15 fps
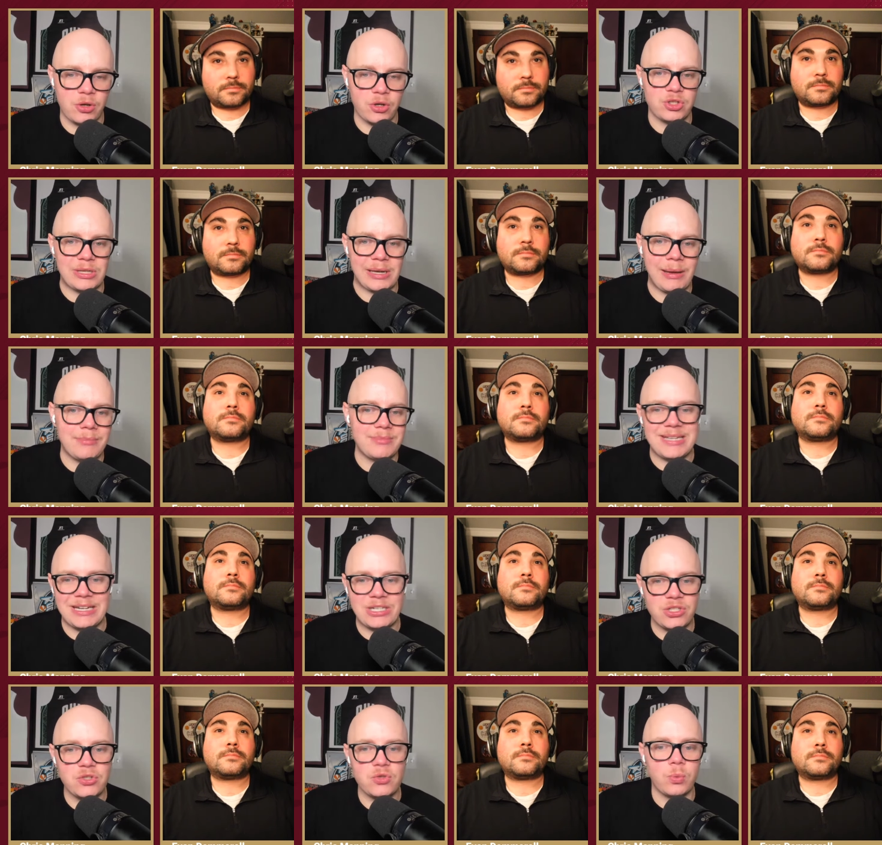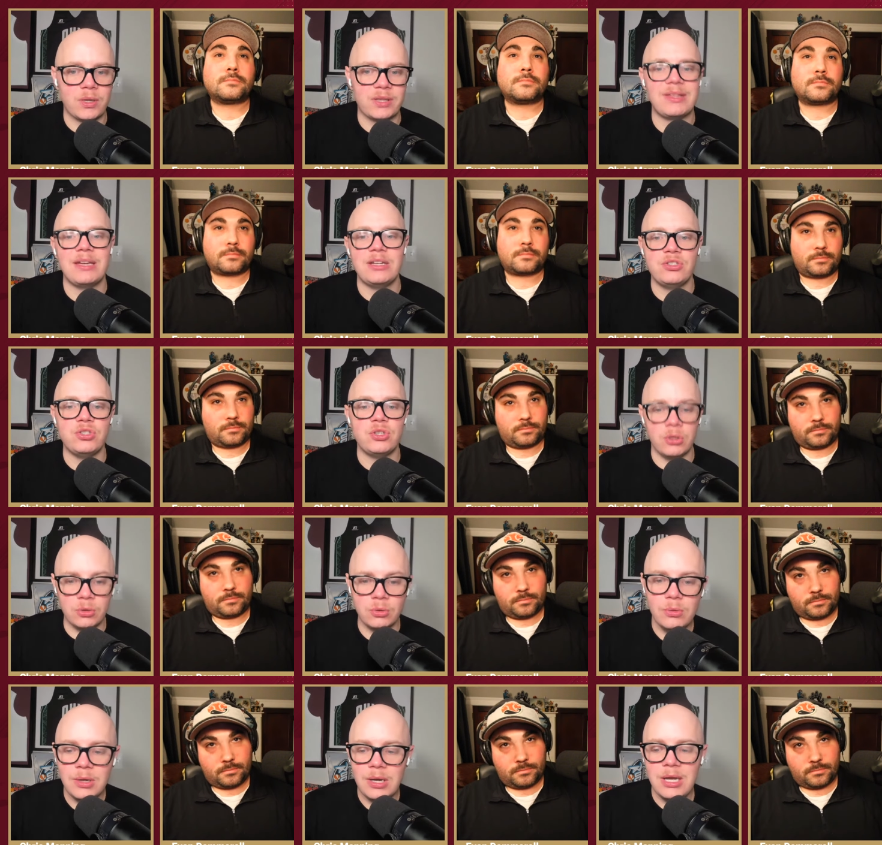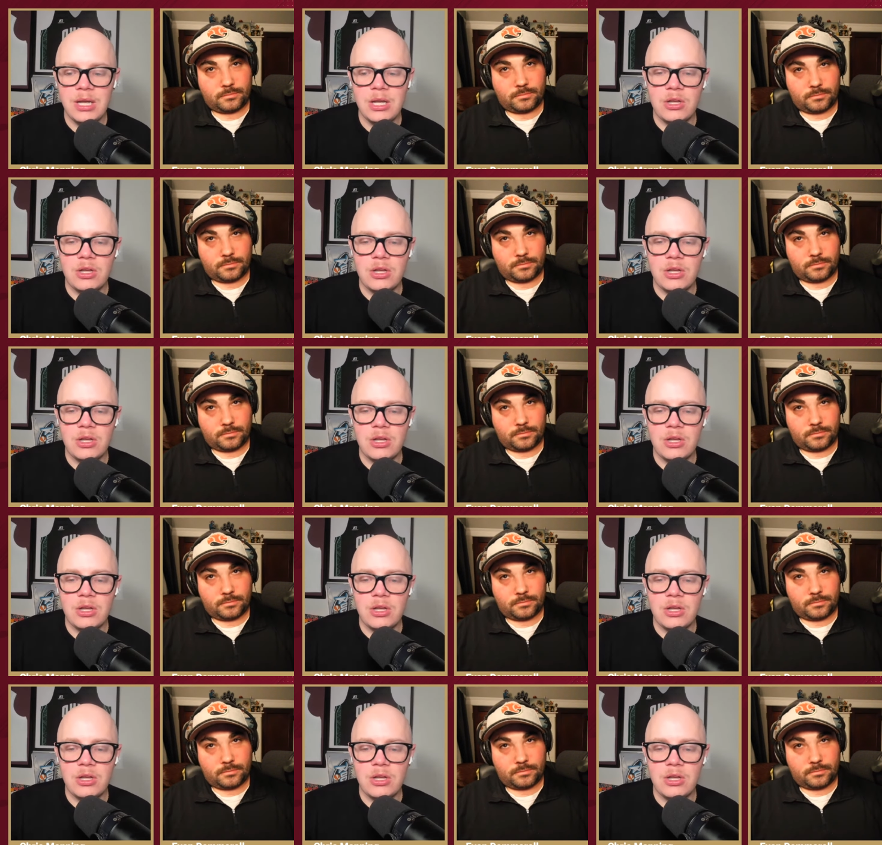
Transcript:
Speaker 1: and crunch time games. That's just what they do.